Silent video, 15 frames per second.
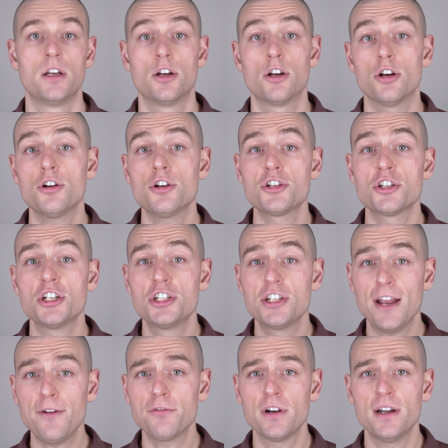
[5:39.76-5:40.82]
Hirsch
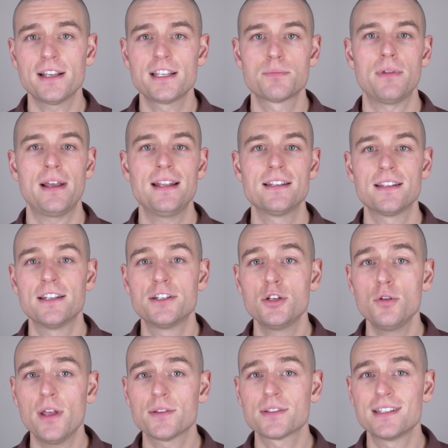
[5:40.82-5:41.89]
Shefrin explains in the
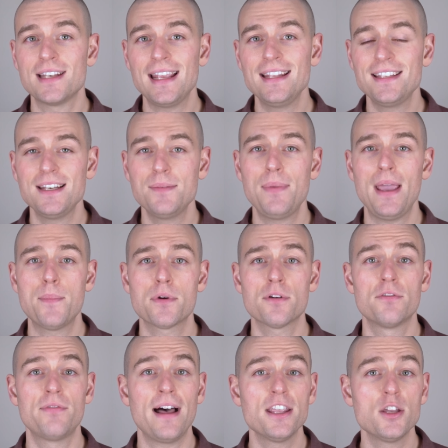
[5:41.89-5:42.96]
2019
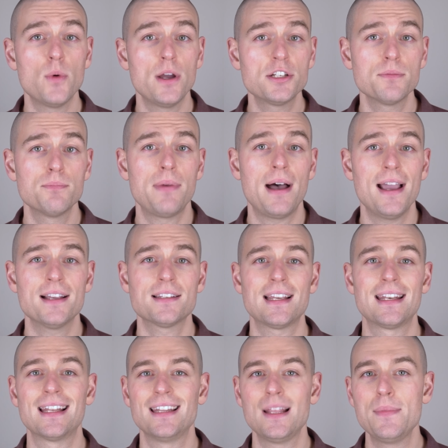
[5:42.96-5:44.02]
paper Valuation Bias
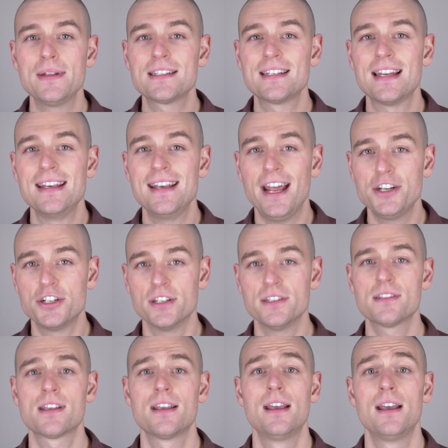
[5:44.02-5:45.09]
and Limits to
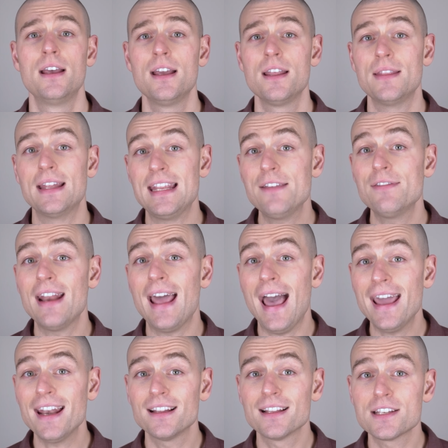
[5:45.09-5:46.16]
Nudges that even
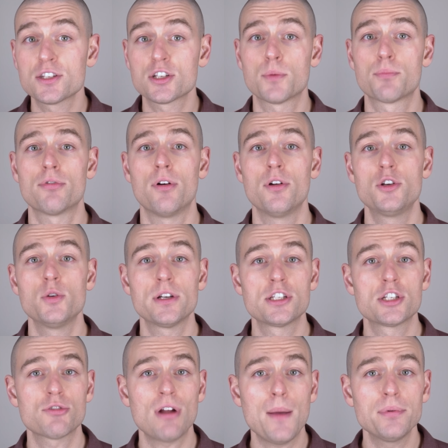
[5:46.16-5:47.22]
analysts are prone to
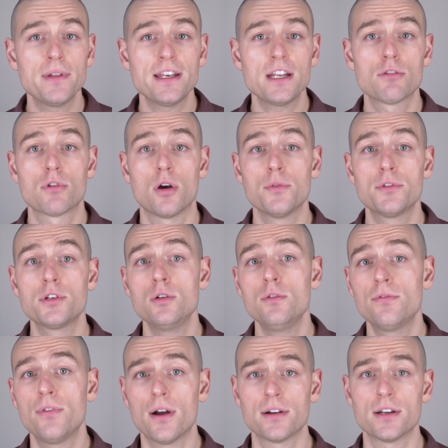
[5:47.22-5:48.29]
extrapolating growth too
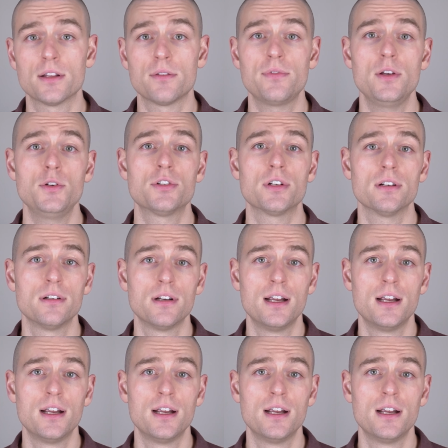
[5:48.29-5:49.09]
far into the future.